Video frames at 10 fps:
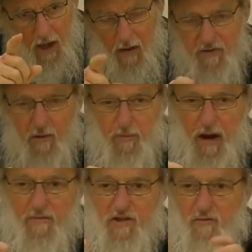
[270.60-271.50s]
If it's a
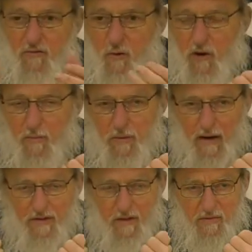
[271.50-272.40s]
prophecy for the
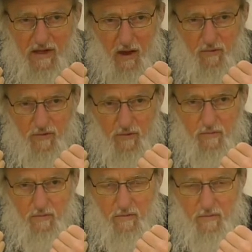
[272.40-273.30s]
prophet himself,
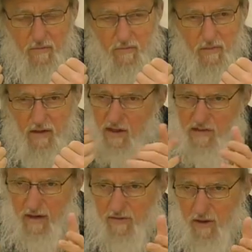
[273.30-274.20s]
it
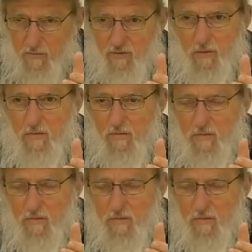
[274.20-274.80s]
doesn't have to come true.